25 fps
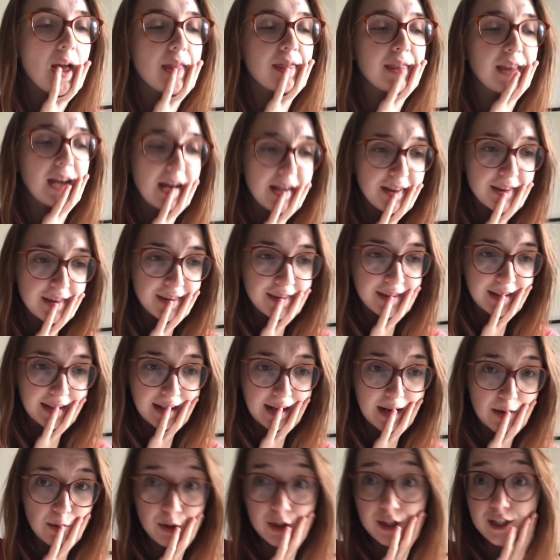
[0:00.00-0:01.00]
The other
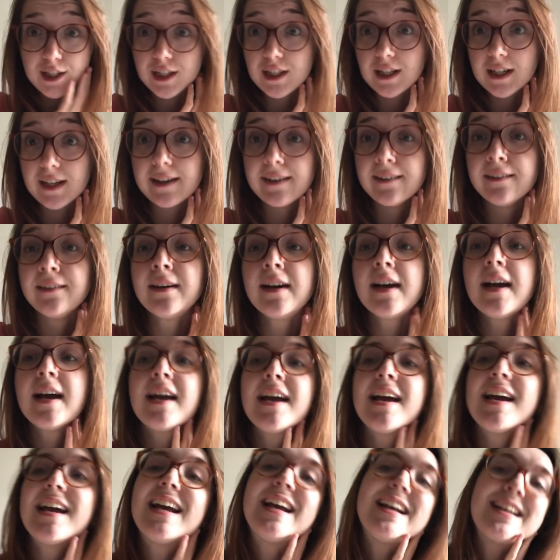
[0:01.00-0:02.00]
thing I want to do
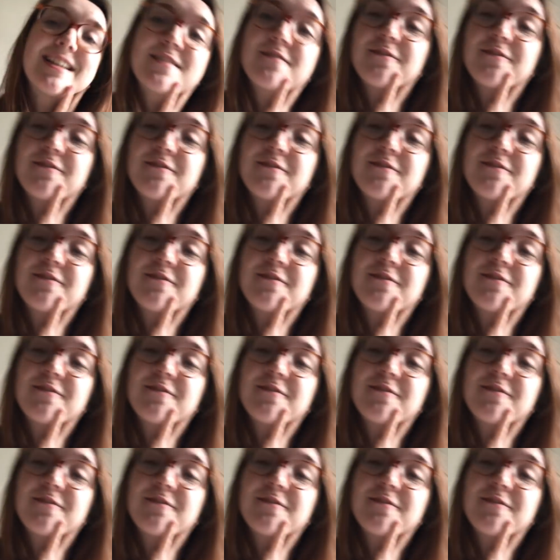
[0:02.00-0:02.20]
is